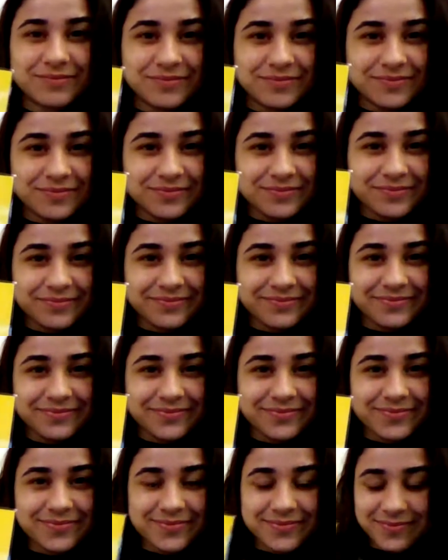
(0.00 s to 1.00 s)

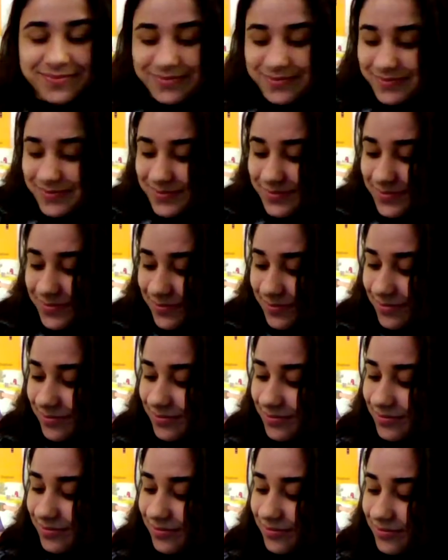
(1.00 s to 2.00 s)

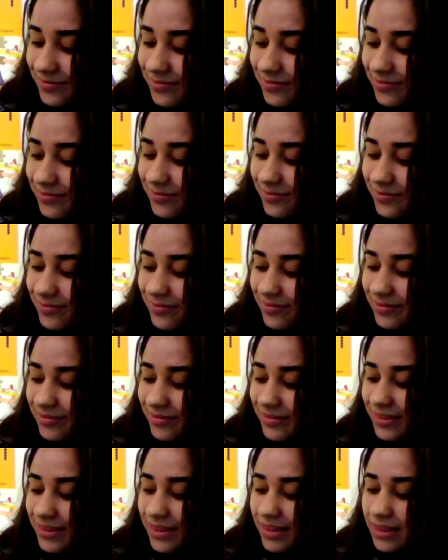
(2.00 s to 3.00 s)

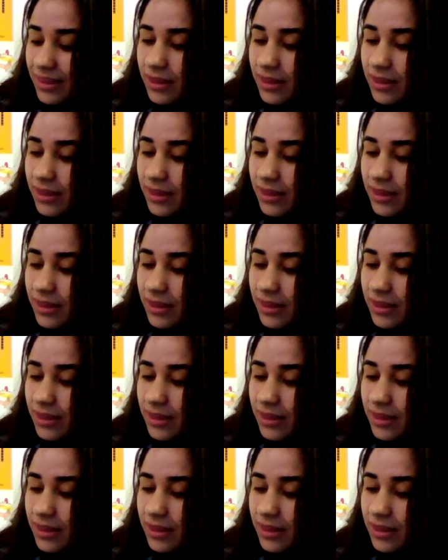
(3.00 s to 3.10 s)
(silence)